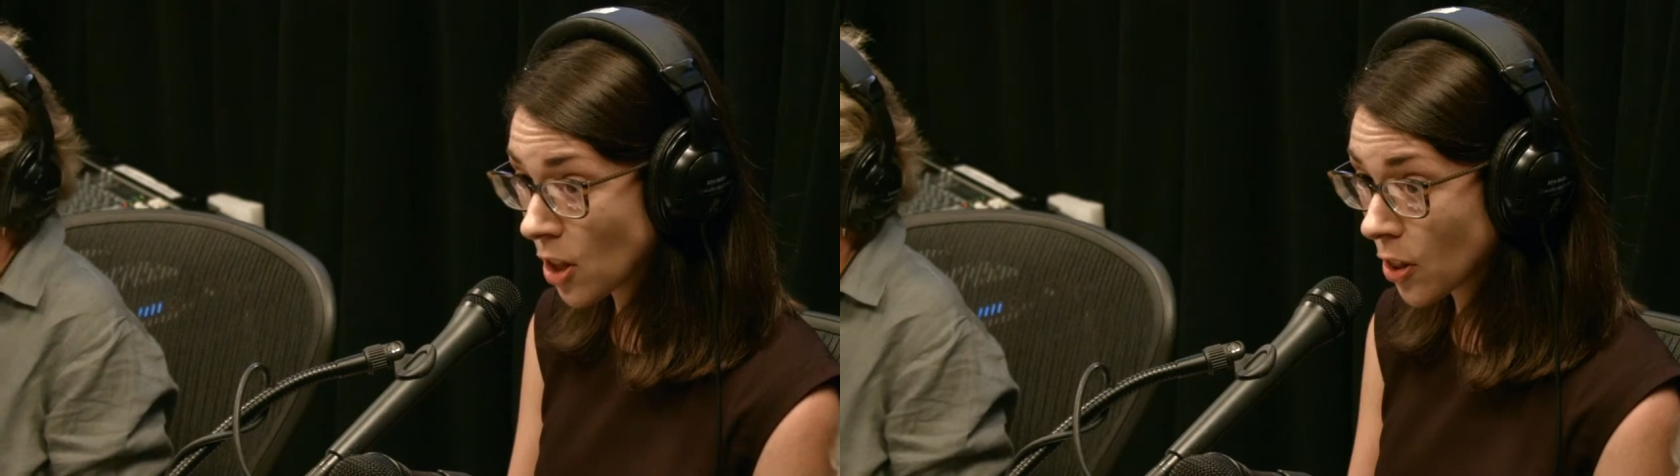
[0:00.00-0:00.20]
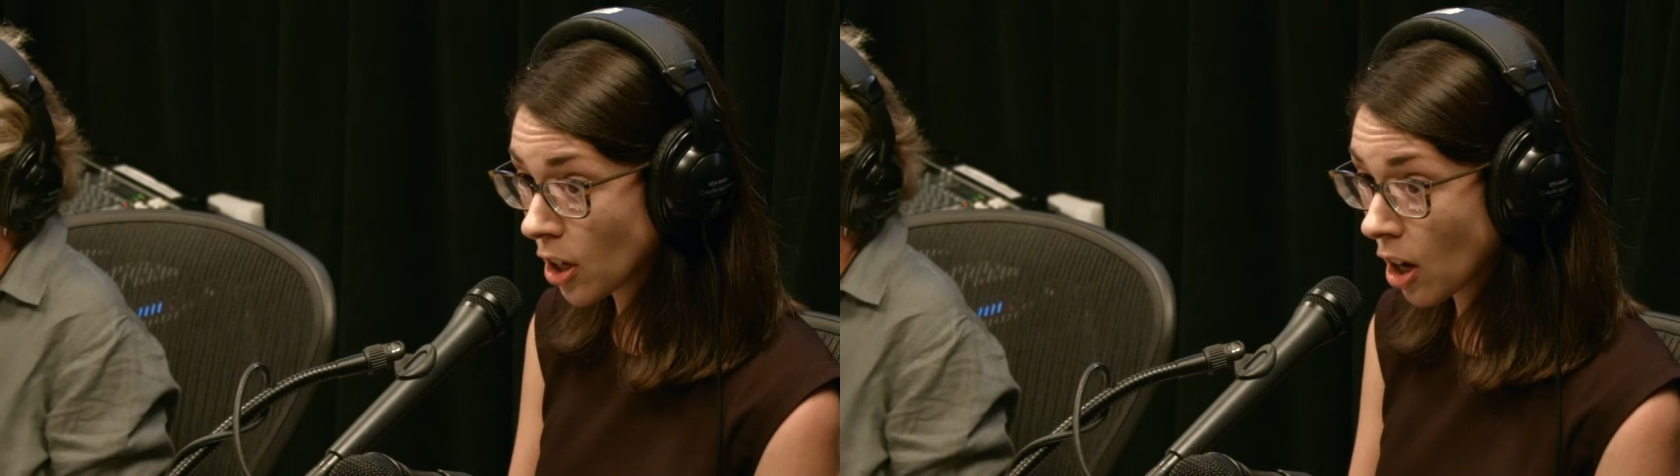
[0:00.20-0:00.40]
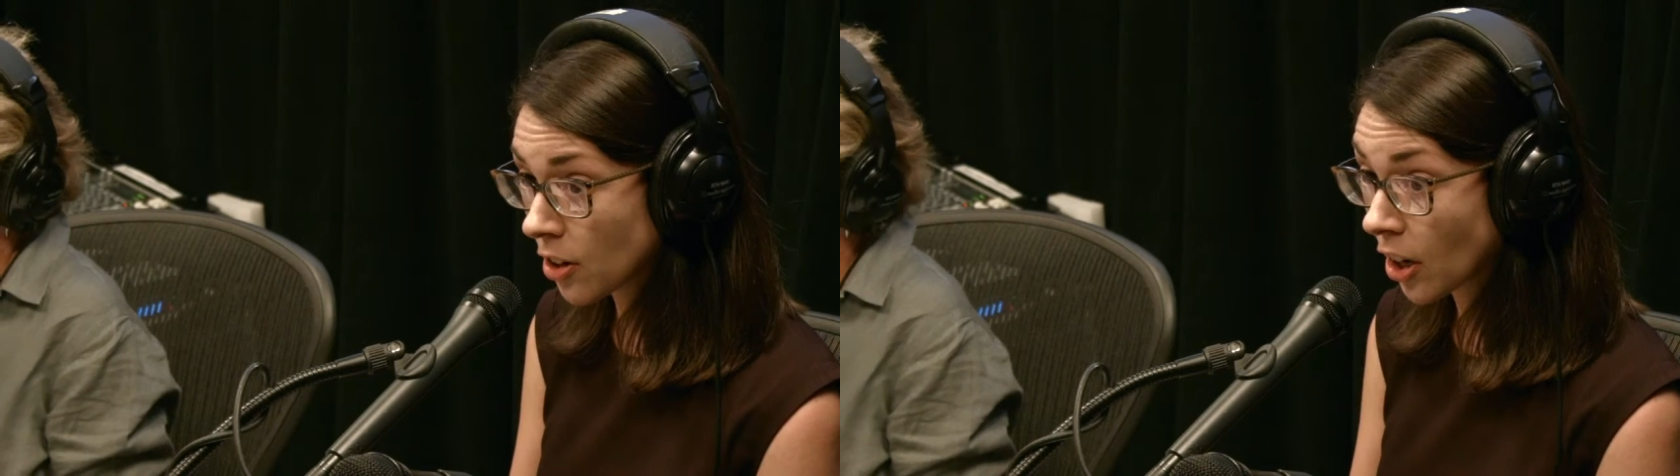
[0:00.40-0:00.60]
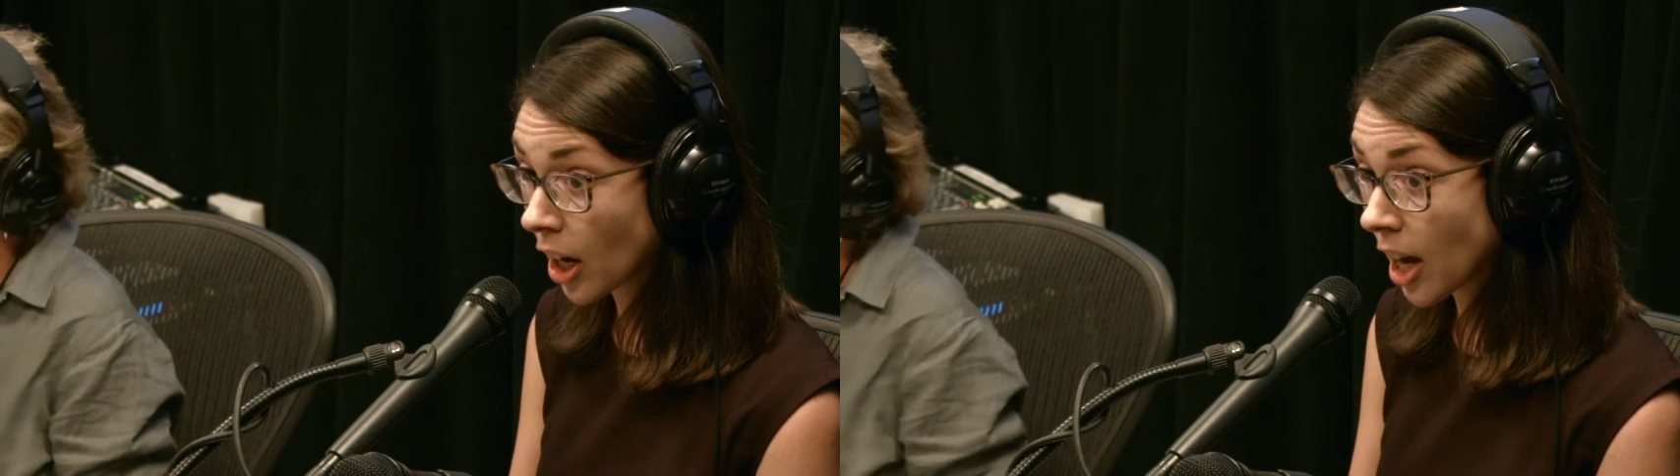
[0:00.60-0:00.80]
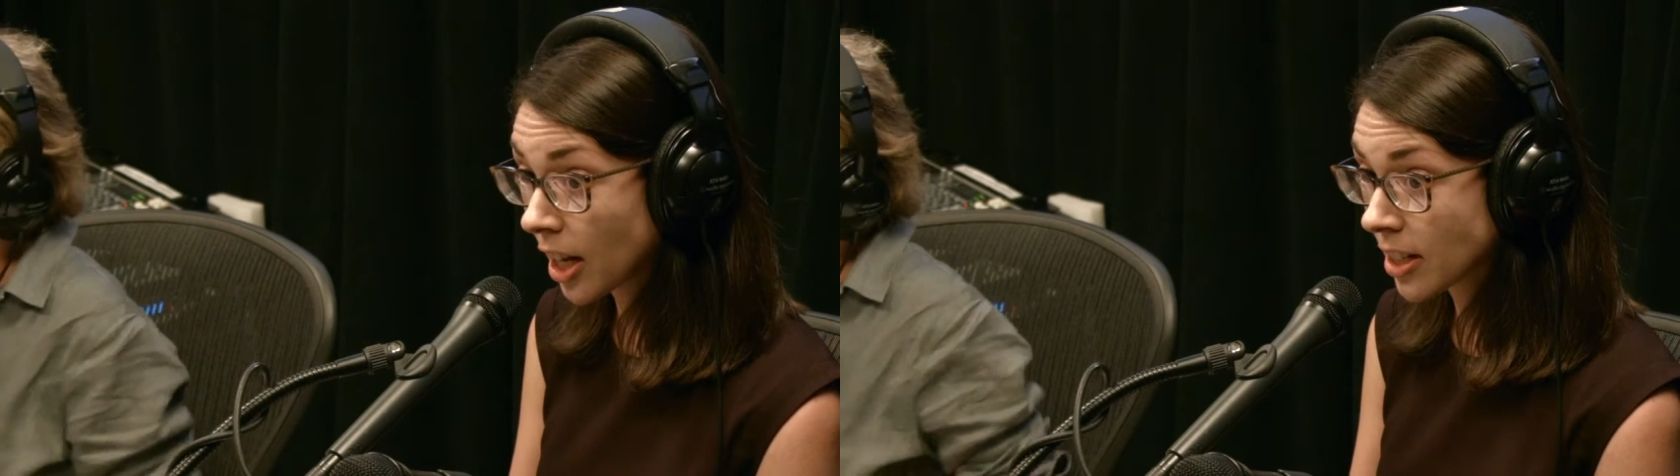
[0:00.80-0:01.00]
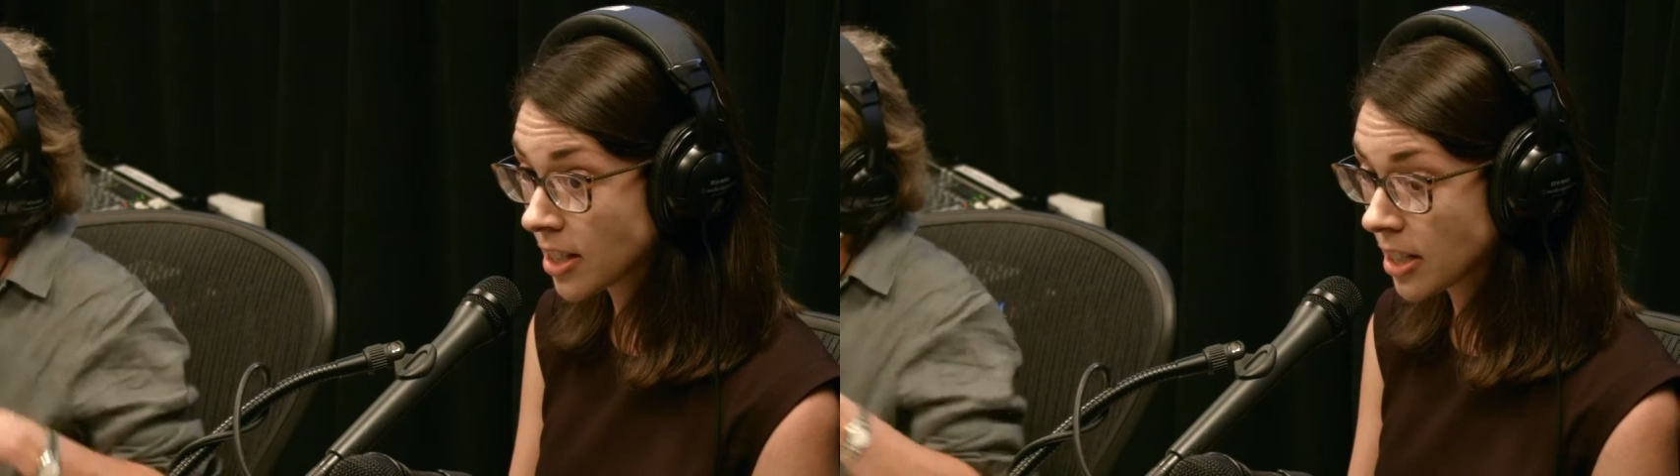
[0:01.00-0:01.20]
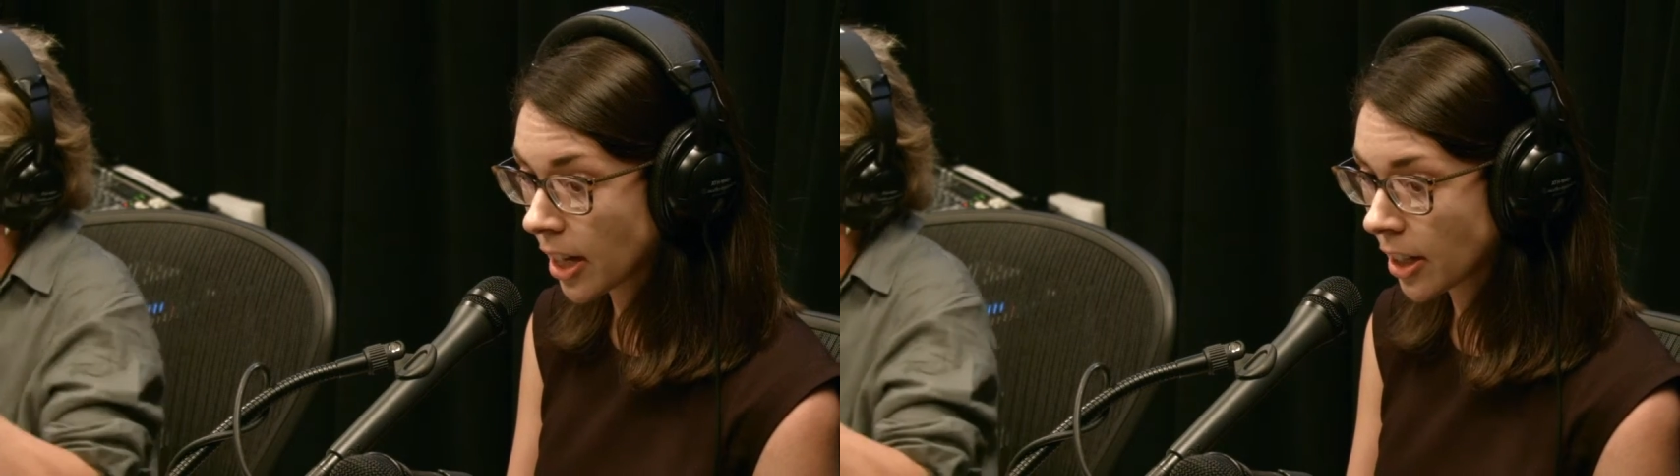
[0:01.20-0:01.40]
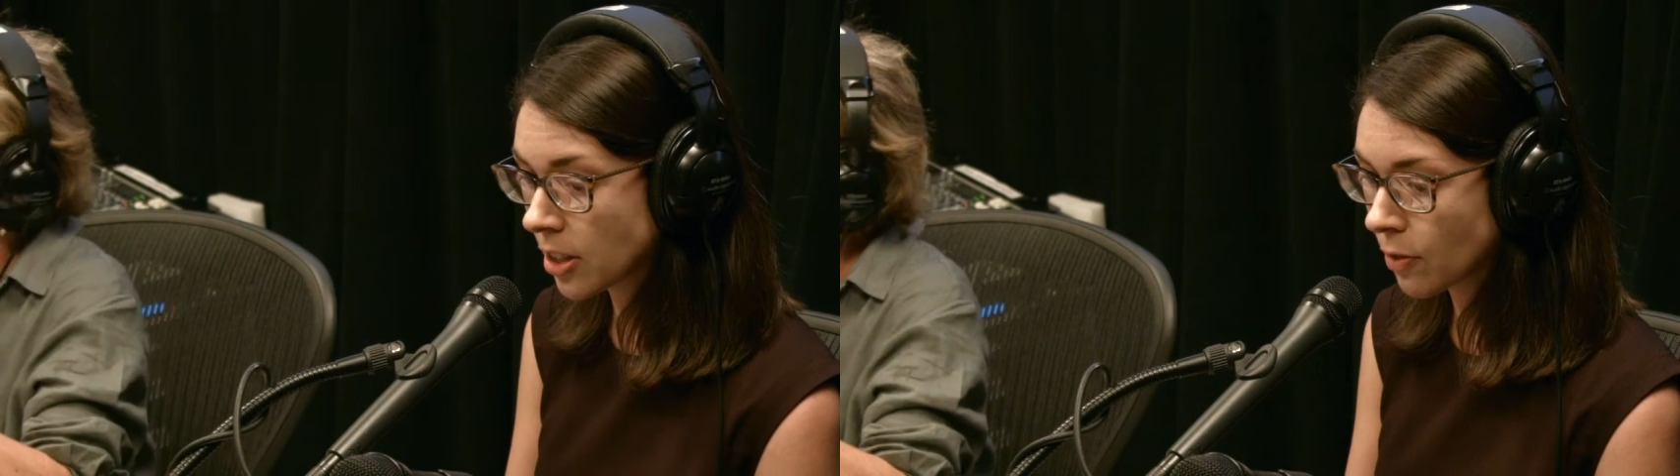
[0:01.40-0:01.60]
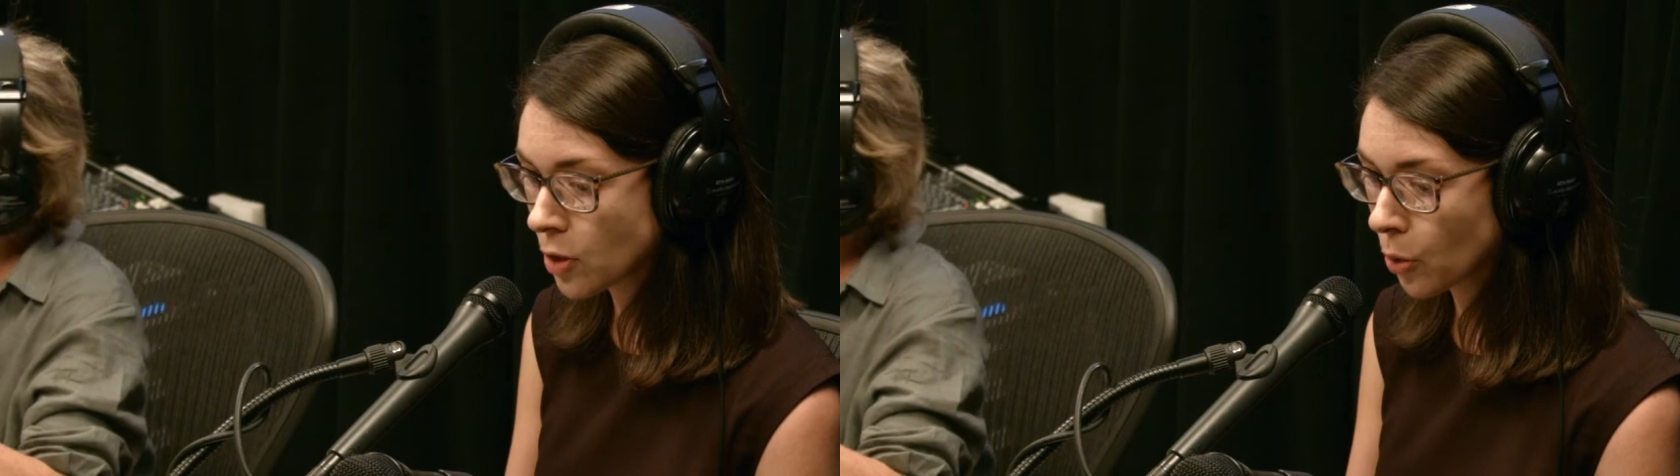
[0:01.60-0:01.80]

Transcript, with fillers: there are narcotics detectives